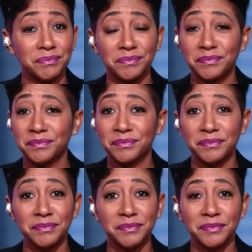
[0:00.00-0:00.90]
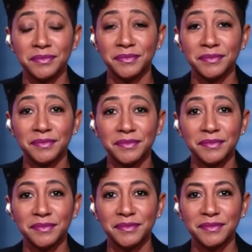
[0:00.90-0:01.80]

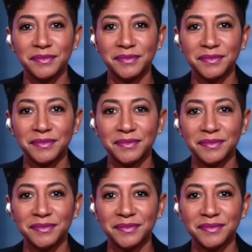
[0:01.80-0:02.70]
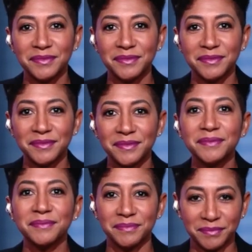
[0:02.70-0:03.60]

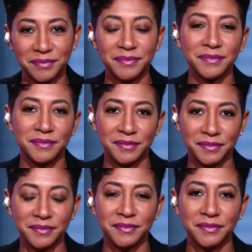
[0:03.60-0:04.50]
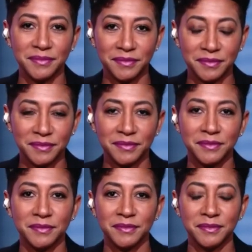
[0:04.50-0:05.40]

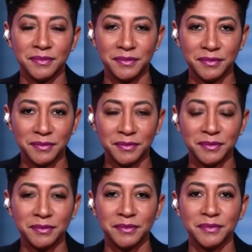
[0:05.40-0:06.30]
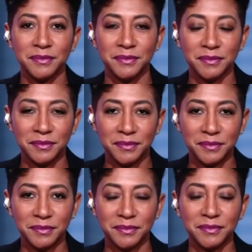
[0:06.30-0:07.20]

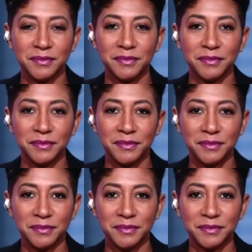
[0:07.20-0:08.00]
[no speech]